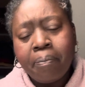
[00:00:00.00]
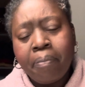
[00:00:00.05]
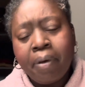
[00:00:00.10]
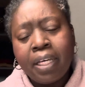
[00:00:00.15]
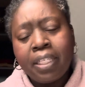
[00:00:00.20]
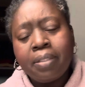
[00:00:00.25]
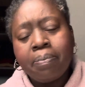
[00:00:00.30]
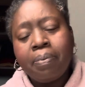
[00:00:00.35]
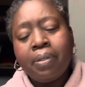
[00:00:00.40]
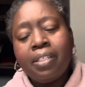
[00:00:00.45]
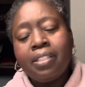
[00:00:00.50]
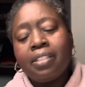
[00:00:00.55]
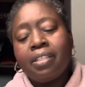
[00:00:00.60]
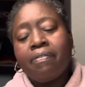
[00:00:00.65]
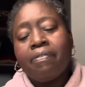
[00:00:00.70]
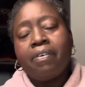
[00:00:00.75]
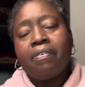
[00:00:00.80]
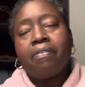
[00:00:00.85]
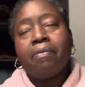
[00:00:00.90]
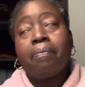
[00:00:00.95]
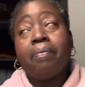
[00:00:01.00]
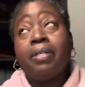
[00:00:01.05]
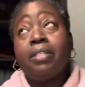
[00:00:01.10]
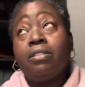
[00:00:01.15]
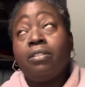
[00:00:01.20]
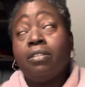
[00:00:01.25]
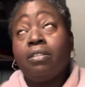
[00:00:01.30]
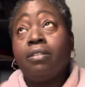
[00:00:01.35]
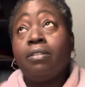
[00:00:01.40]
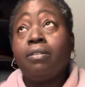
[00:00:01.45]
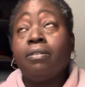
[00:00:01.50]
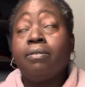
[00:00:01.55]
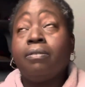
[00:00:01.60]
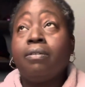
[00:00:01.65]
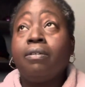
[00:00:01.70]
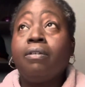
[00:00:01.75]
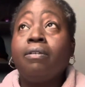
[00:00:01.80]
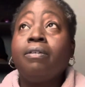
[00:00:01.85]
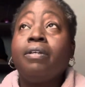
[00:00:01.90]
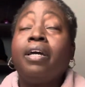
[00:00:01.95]
best place I've ever been to.
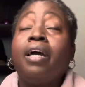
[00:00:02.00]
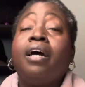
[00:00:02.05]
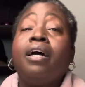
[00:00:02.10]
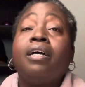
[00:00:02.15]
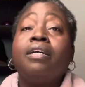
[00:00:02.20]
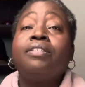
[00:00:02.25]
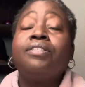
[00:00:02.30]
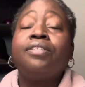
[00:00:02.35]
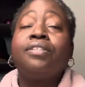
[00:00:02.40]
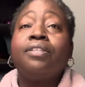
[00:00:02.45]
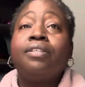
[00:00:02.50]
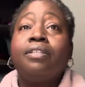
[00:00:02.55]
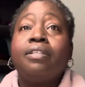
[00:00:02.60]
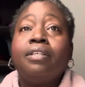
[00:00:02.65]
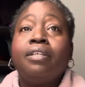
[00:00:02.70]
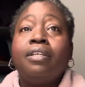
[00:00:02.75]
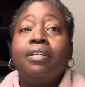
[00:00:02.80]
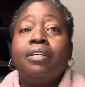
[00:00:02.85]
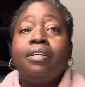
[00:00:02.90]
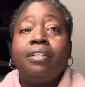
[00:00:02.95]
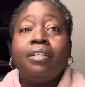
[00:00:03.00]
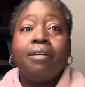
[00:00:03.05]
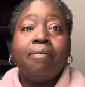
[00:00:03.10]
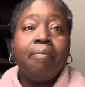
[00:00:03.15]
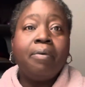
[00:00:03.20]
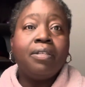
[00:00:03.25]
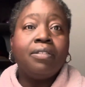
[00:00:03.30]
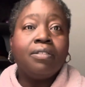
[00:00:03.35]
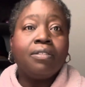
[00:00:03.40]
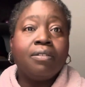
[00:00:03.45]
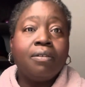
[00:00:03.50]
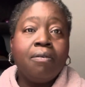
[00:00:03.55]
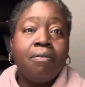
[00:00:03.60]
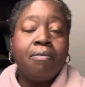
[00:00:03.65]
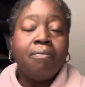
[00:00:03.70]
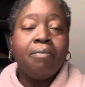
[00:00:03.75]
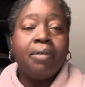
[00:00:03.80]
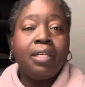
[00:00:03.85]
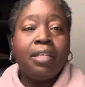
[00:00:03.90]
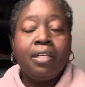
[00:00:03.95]
Oh gosh, there've been
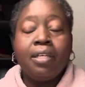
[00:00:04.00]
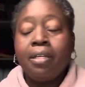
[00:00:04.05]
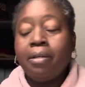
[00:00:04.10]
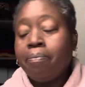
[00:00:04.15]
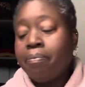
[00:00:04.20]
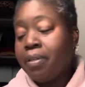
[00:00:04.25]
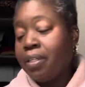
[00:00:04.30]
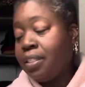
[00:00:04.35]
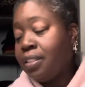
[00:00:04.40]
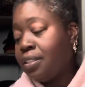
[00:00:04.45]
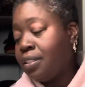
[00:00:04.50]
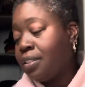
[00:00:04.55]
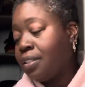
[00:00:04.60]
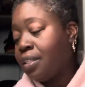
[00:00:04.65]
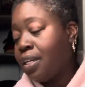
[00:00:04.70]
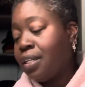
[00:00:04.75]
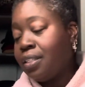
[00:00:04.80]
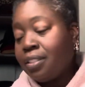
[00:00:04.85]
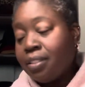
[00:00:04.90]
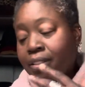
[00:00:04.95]
so many good places.